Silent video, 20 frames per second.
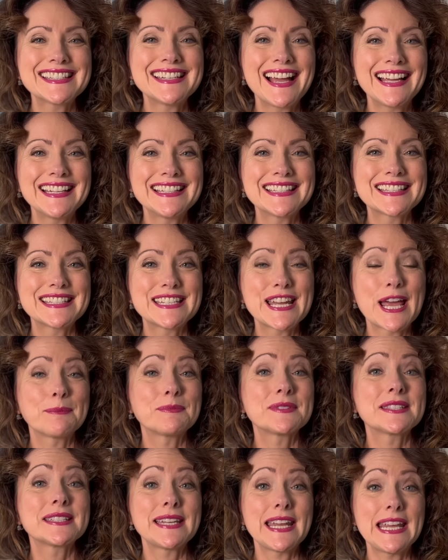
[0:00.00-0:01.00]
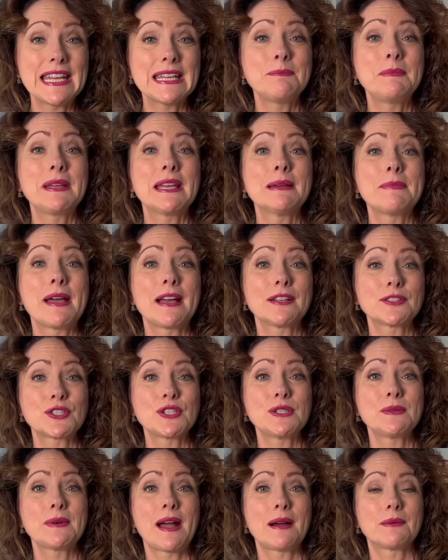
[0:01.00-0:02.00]
9 steps take me about
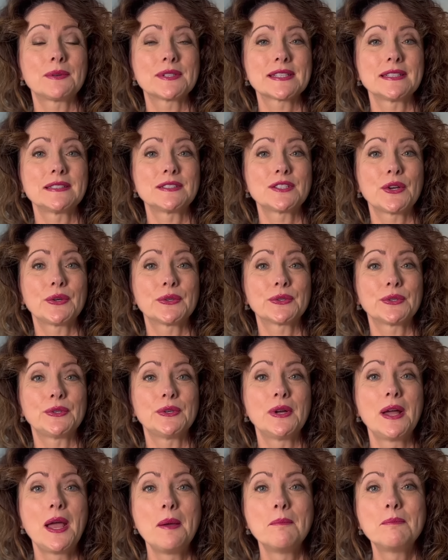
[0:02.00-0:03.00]
2 hours in total,